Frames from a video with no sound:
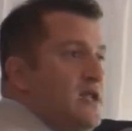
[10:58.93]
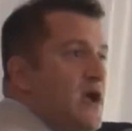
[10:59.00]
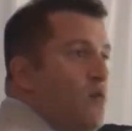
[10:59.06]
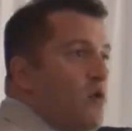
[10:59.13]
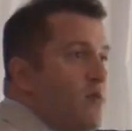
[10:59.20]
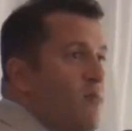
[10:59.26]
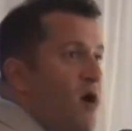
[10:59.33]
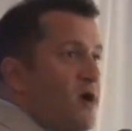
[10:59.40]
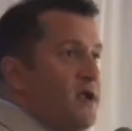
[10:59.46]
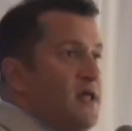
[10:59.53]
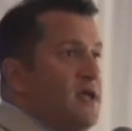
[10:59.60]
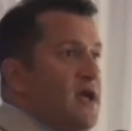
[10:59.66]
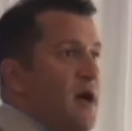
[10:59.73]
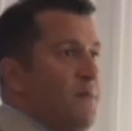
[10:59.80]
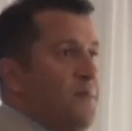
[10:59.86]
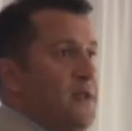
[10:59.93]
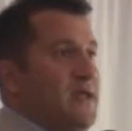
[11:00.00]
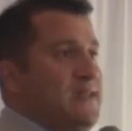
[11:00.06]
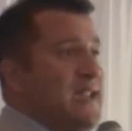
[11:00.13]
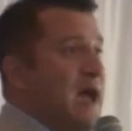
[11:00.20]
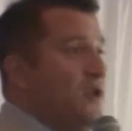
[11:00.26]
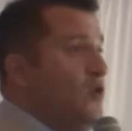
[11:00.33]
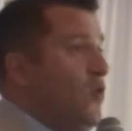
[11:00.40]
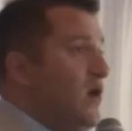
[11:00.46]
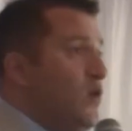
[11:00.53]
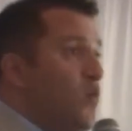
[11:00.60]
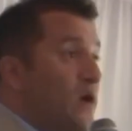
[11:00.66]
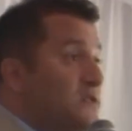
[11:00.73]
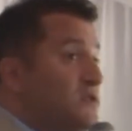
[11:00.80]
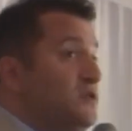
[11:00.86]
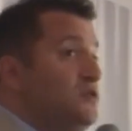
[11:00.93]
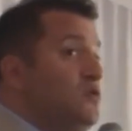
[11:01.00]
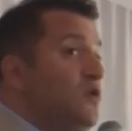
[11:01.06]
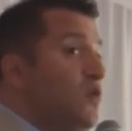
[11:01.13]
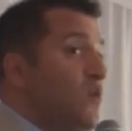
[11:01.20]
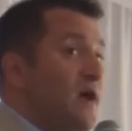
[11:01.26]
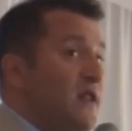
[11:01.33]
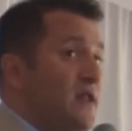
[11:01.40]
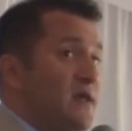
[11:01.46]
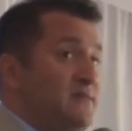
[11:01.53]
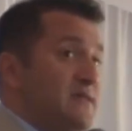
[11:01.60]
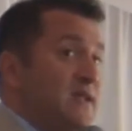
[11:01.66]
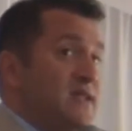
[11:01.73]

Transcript: a network marketing company and not knowing what to do or what it is.